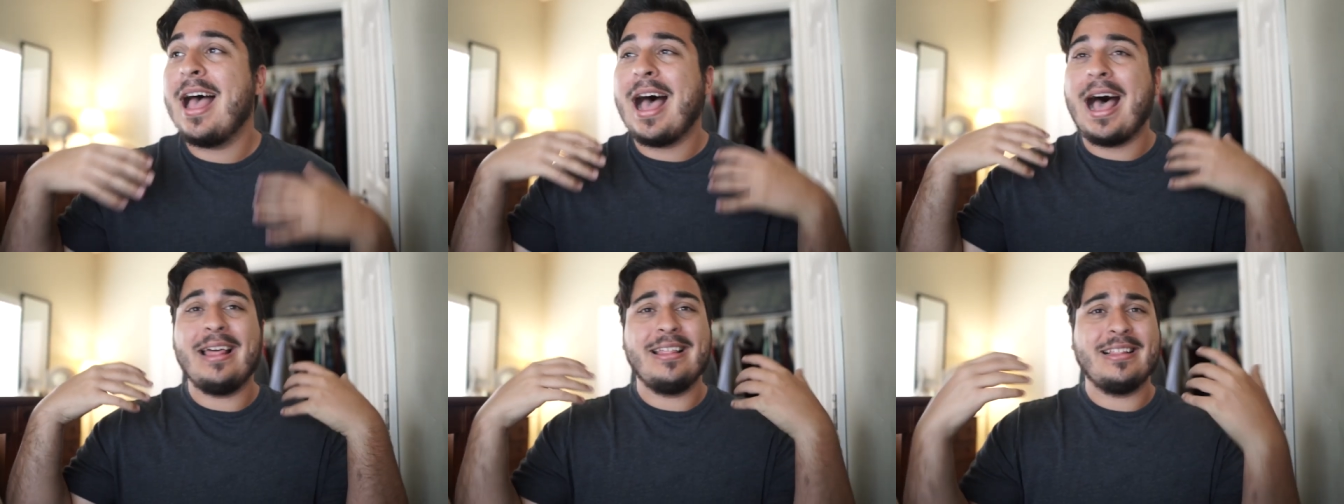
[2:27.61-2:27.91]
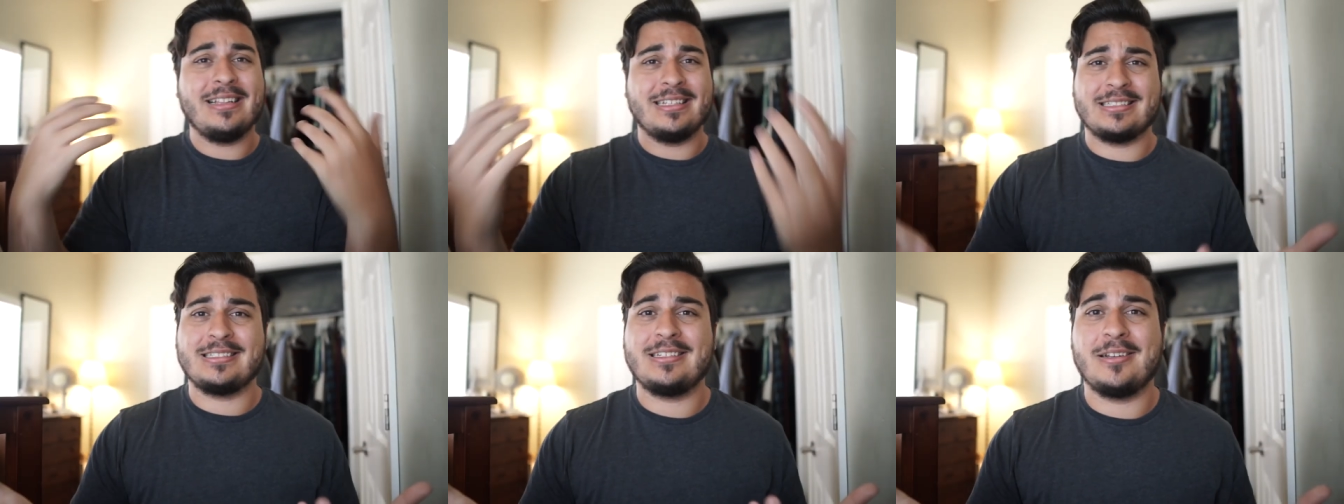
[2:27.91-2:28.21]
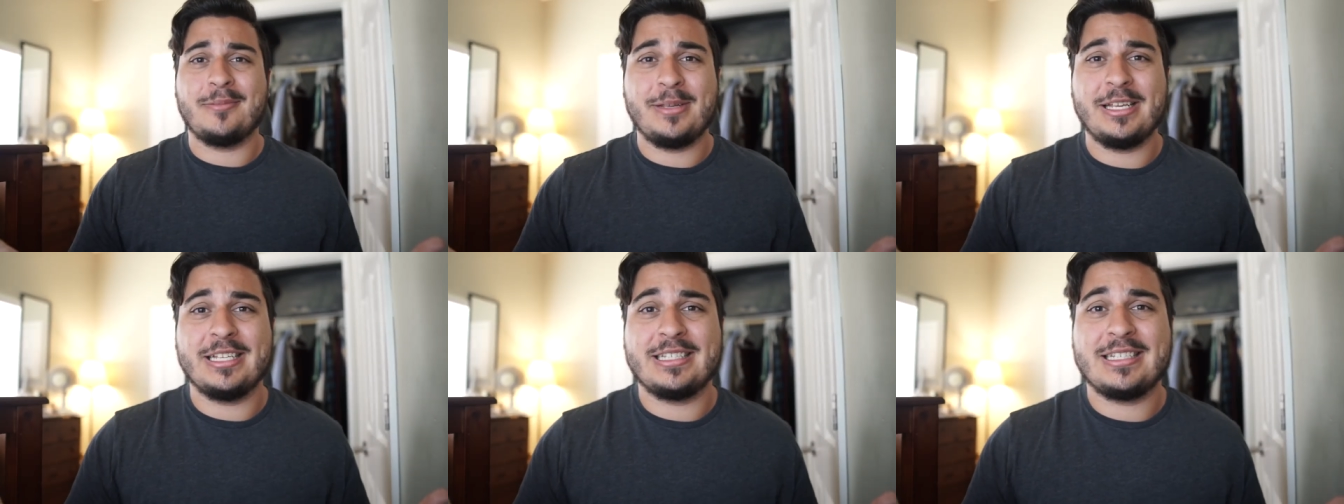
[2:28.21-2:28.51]
I think this is
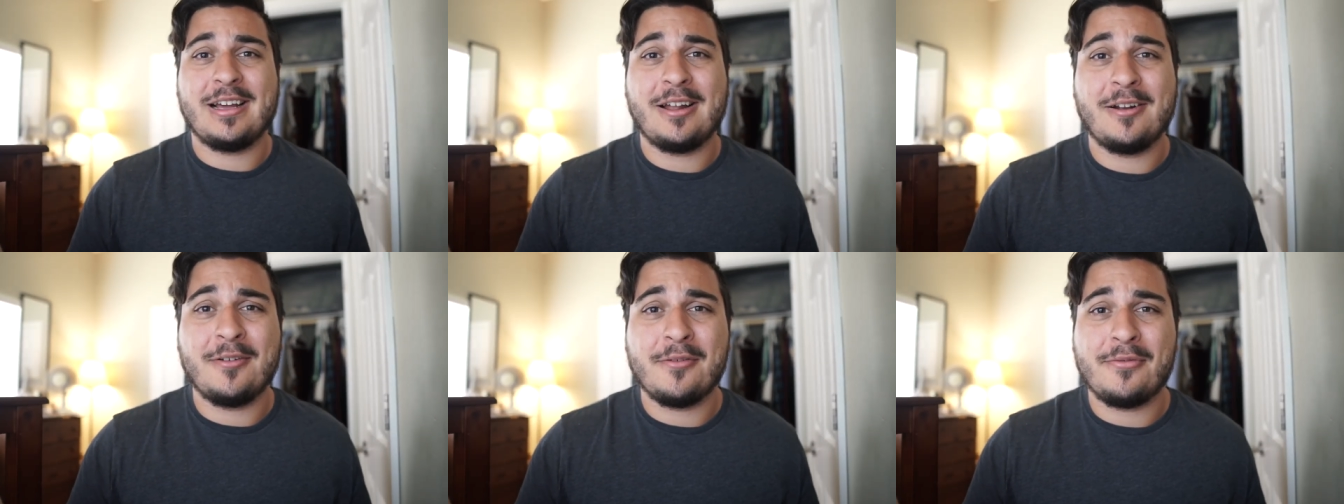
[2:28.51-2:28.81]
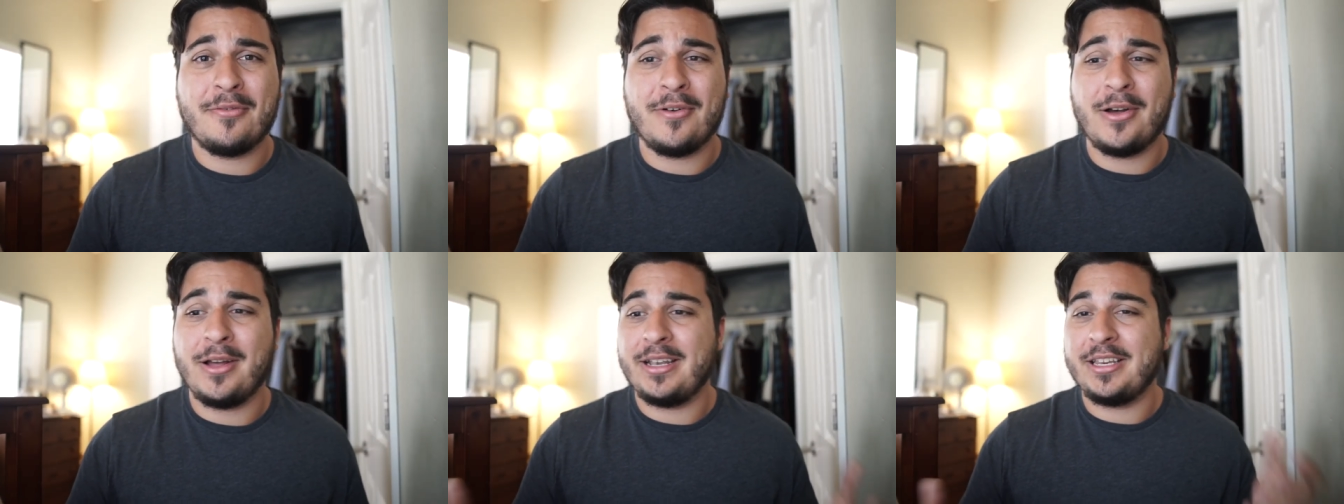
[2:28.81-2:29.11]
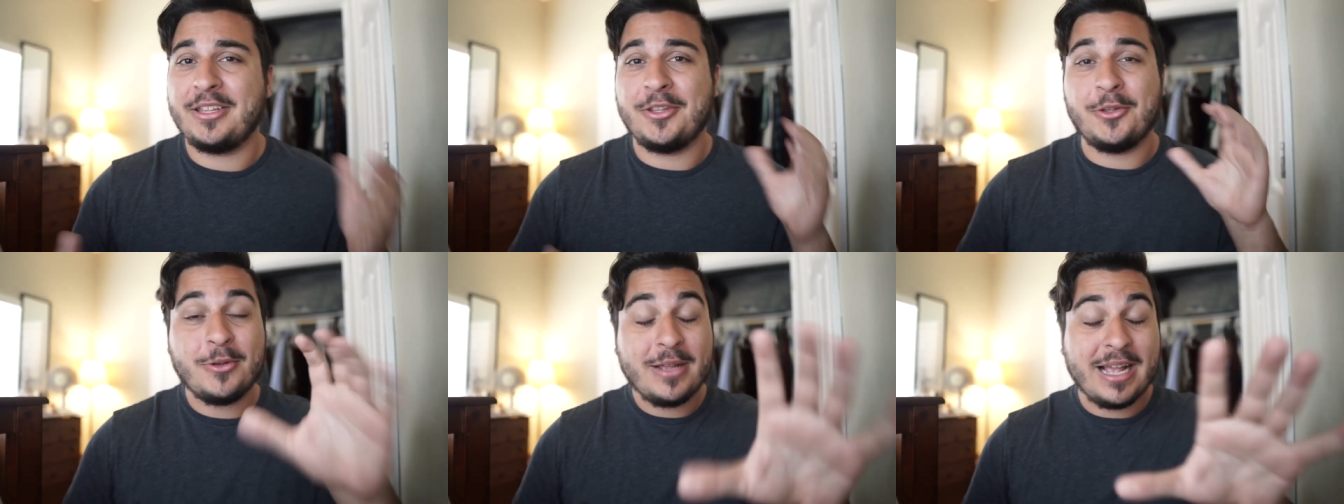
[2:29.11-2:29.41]
gonna be a ton of
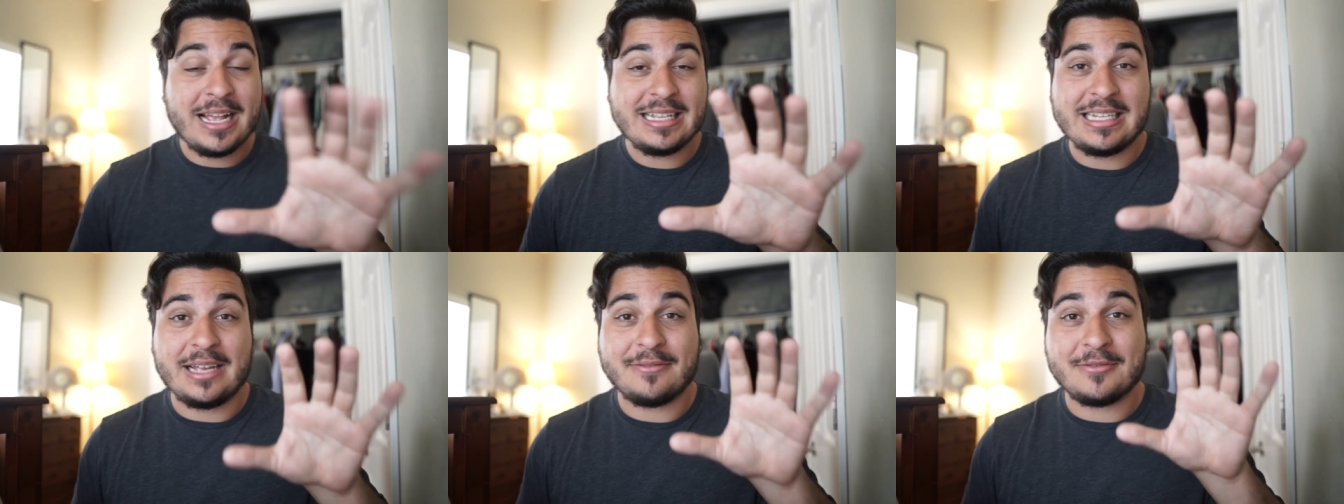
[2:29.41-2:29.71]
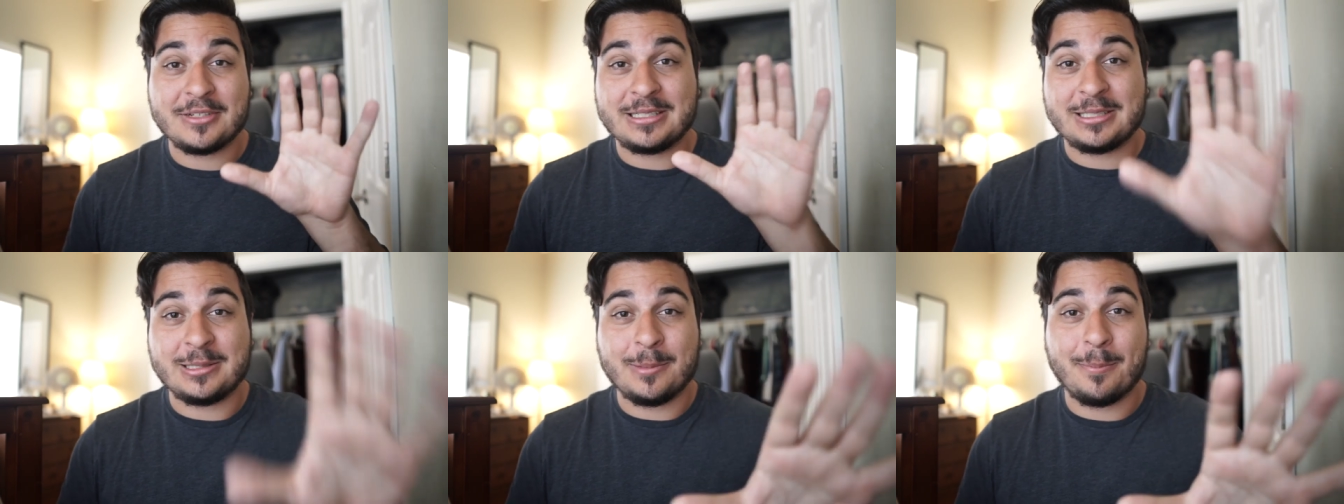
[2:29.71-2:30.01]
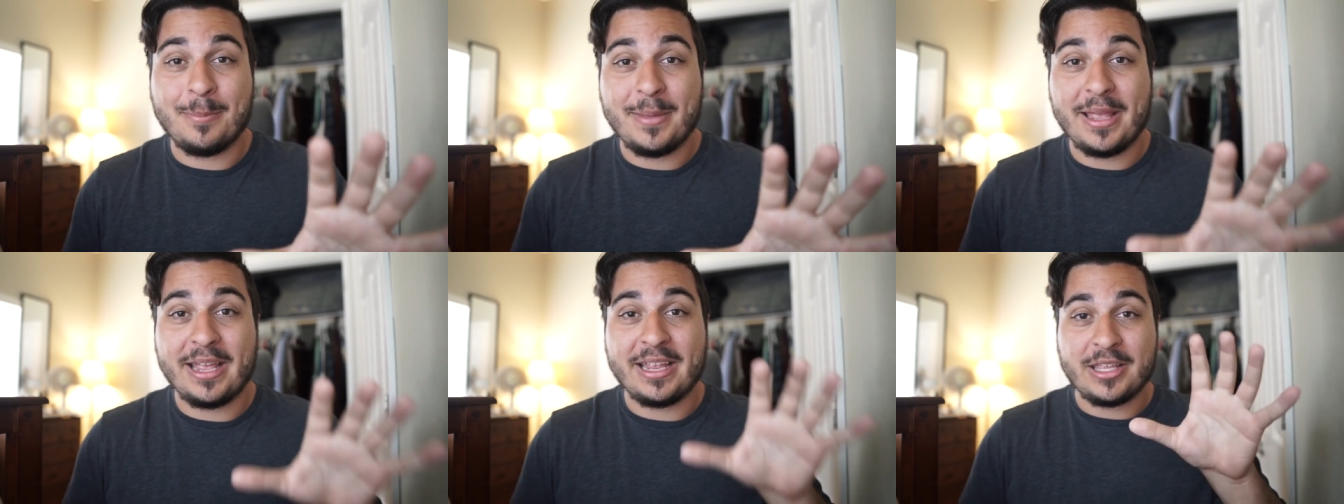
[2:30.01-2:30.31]
fun. You guys have to
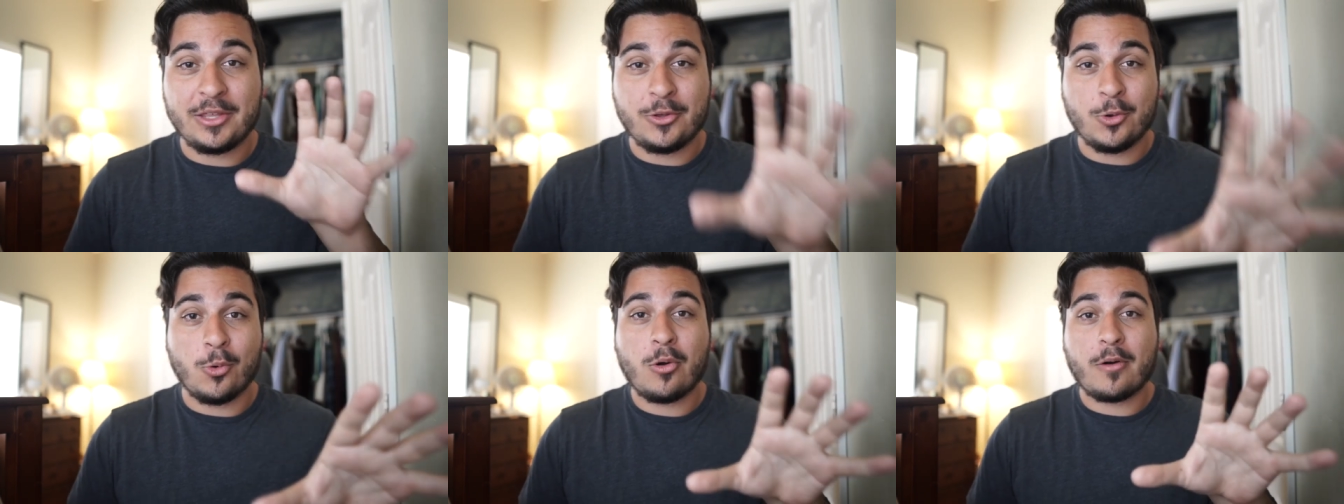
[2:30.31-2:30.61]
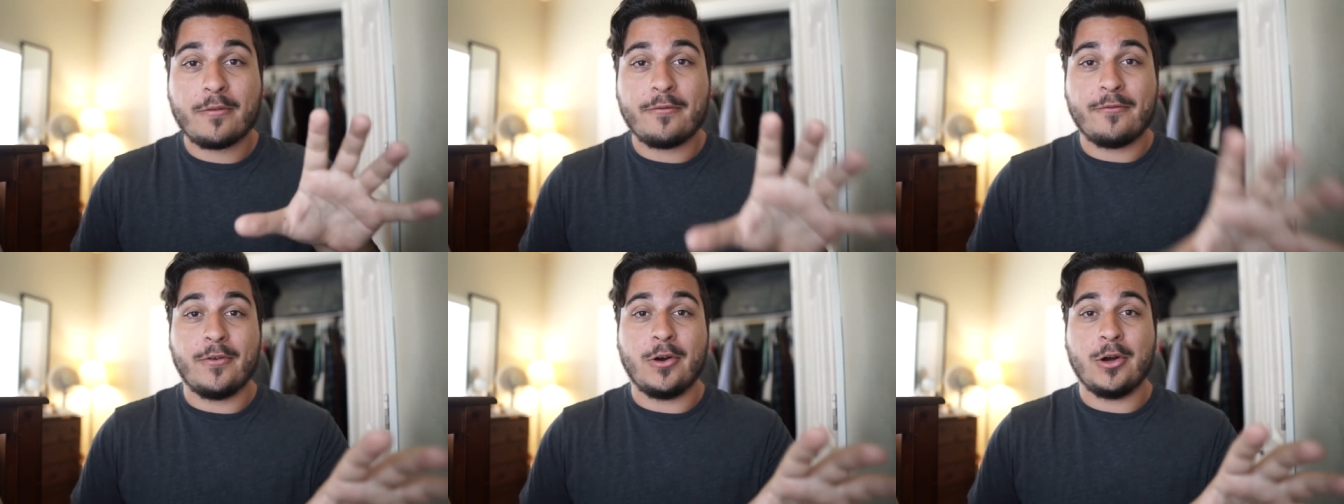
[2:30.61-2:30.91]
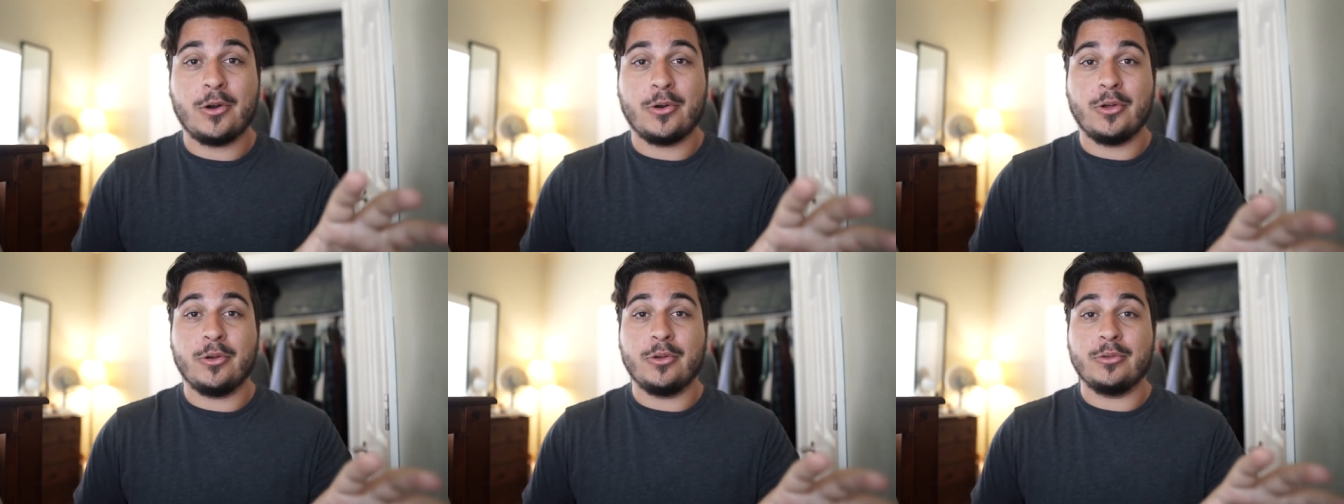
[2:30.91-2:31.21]
submit your
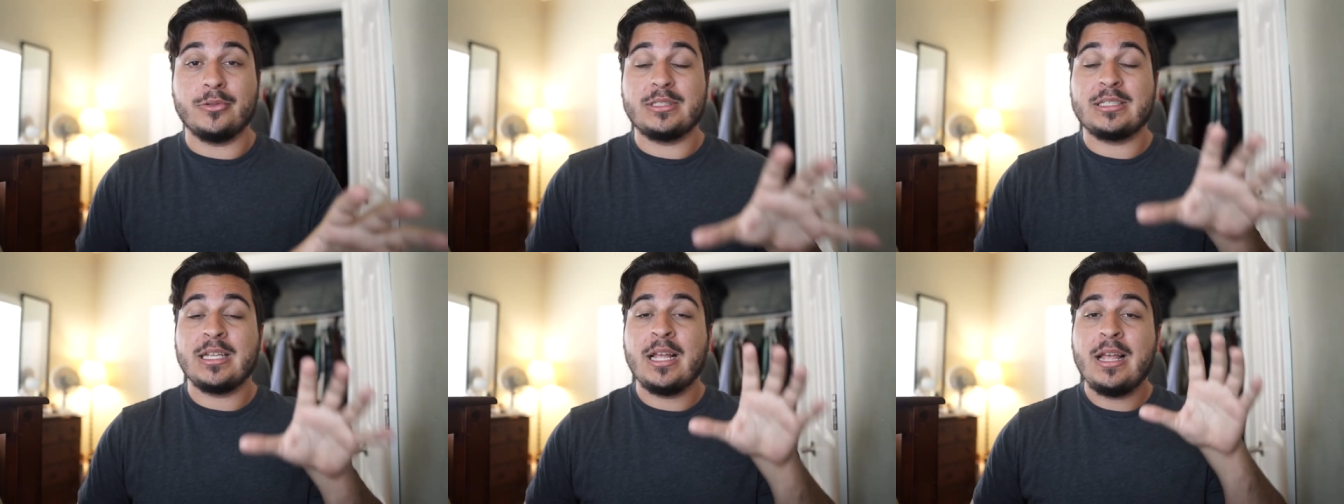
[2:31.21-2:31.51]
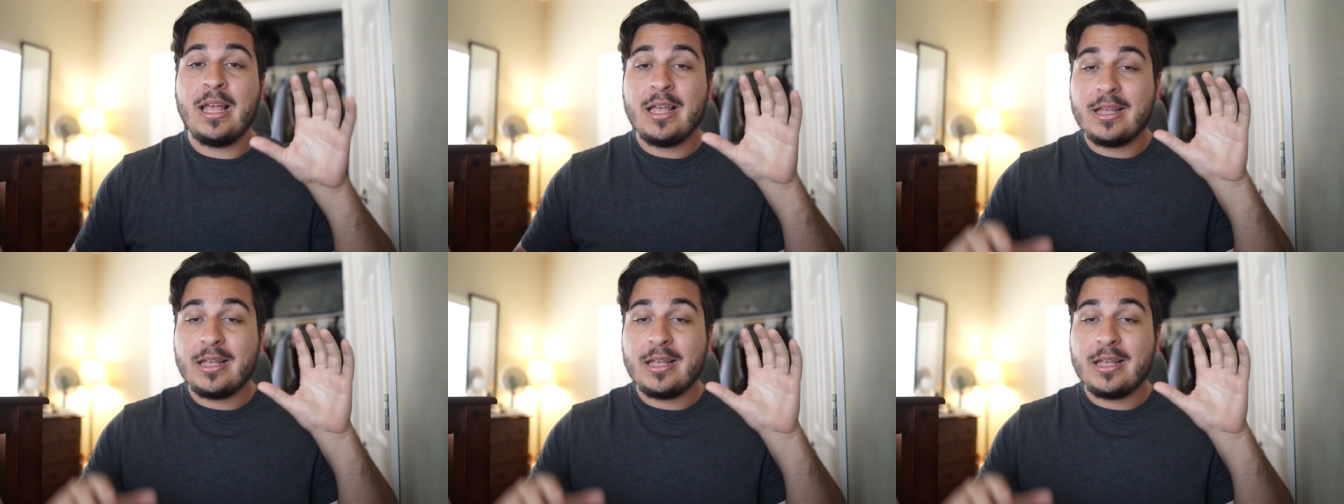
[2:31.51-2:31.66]
photos